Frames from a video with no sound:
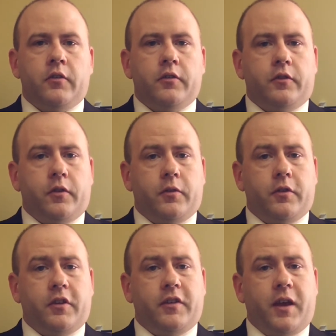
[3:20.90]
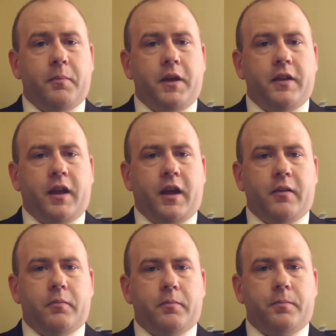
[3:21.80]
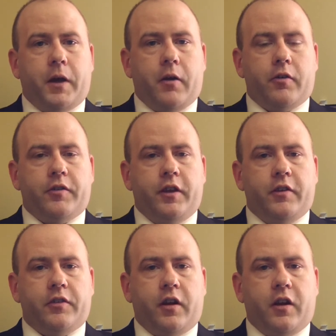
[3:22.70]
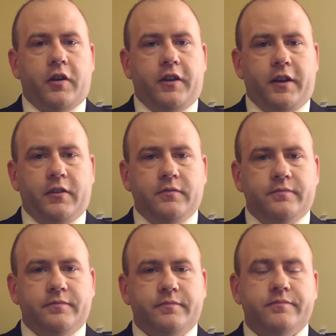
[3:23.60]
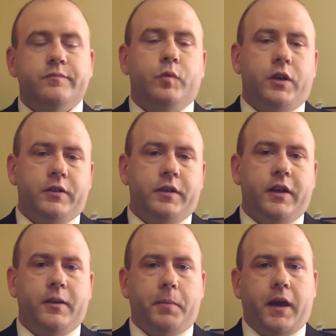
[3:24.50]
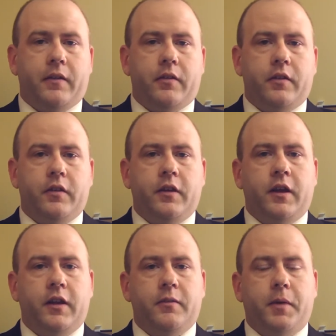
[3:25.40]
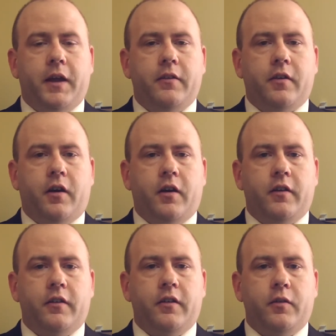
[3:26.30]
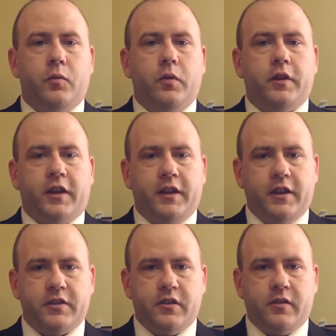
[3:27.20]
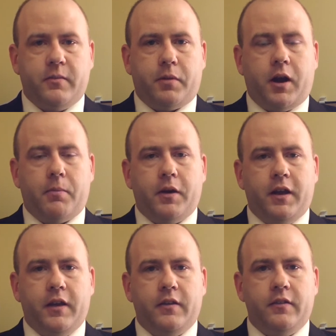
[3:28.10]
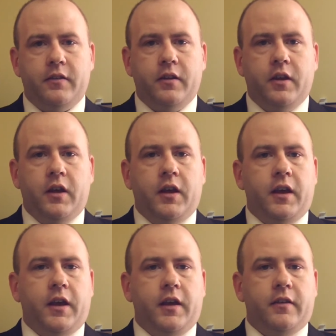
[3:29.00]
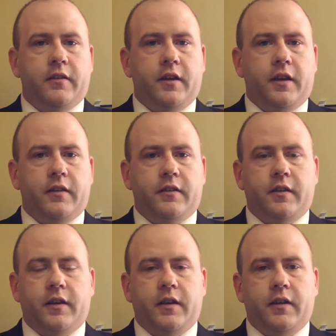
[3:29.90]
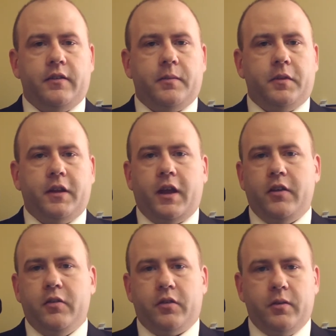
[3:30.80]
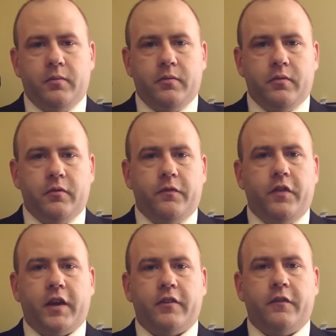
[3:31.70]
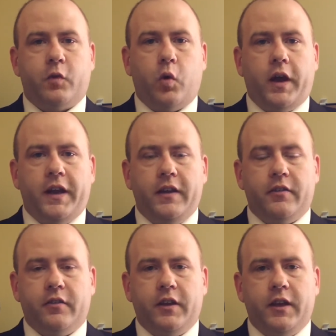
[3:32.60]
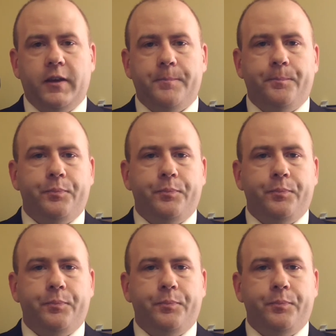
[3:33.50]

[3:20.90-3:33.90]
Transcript: So does that mean that power sales are a deal? Well, it depends. It depends on what the condition of the property is. Is it something that you can fix quite easily?